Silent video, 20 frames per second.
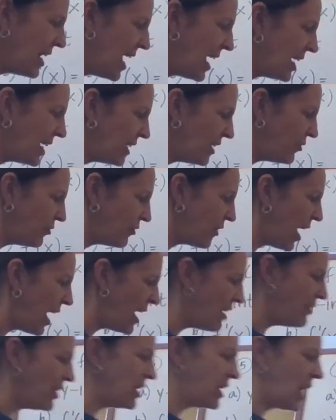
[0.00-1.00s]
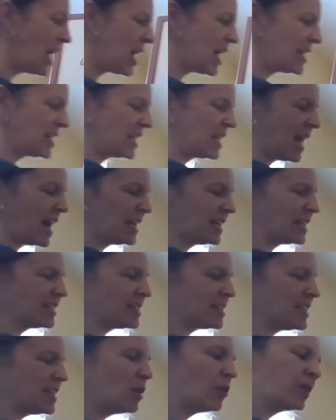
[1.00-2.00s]
negative 5 and 9, and I can
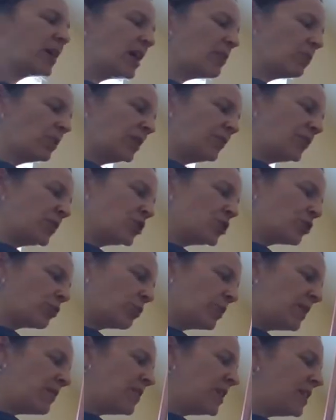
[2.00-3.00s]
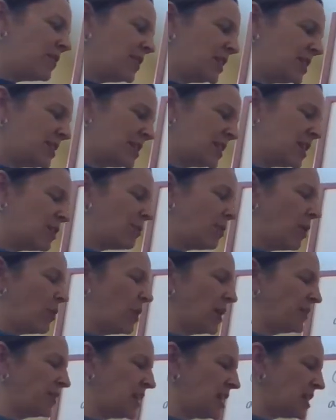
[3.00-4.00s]
see, okay, well, if the derivative is 0
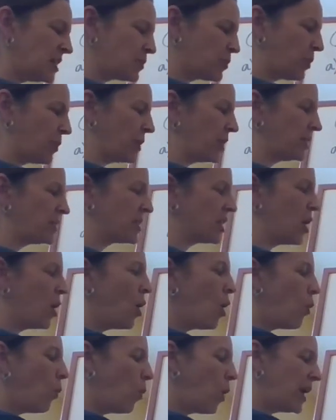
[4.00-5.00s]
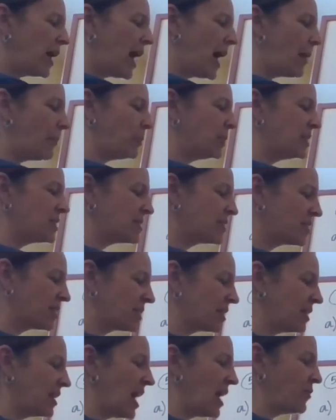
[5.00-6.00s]
at these points, what happens to
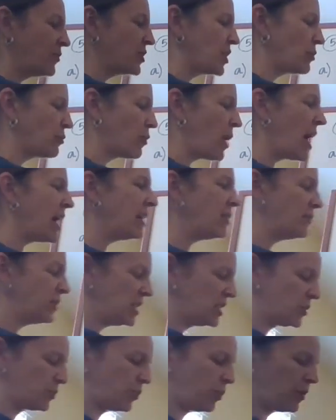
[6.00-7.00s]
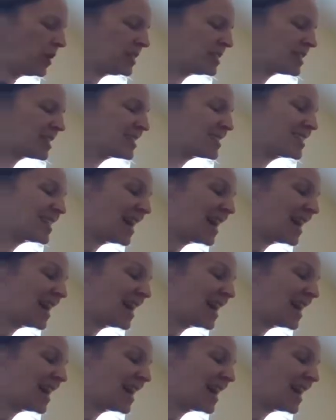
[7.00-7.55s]
the left and right of these points? Because